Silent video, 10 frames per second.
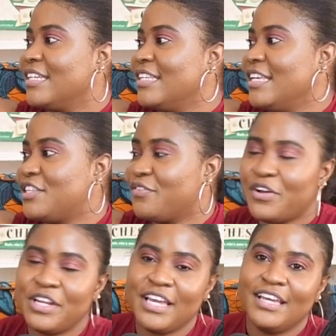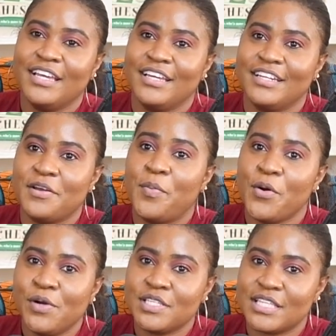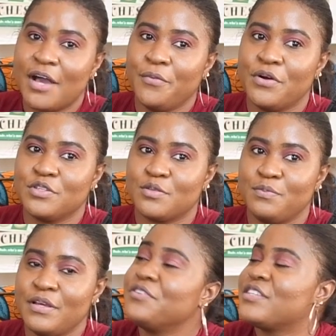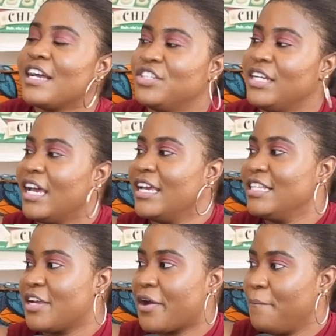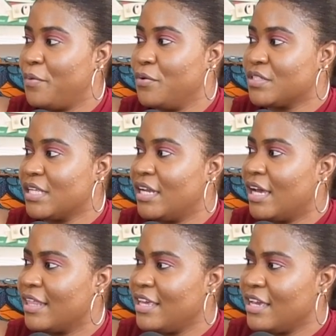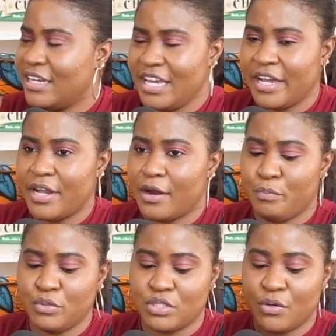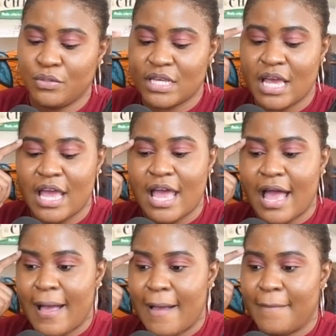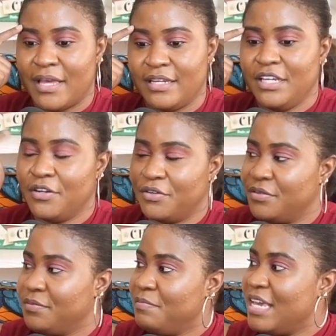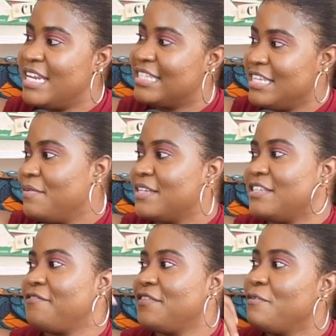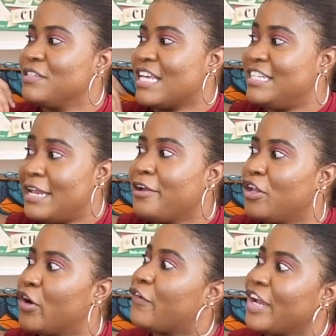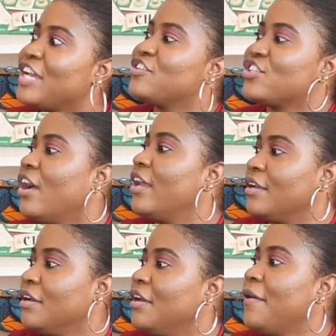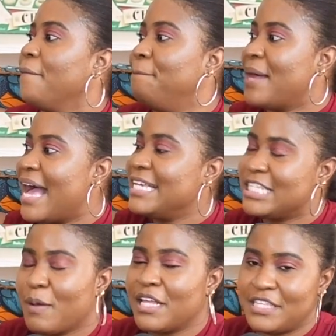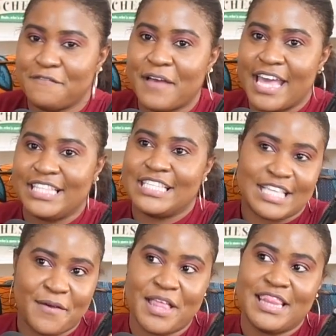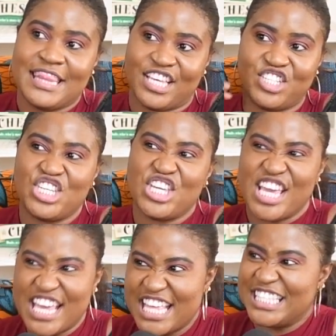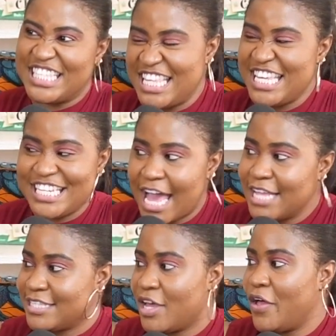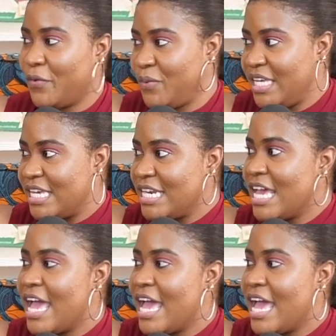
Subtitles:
it's funny. The post it was actually an Instagram post that I think an A&R put out, and made it seem as if it was a declaration by Spotify to say, well, she is the dancehall queen.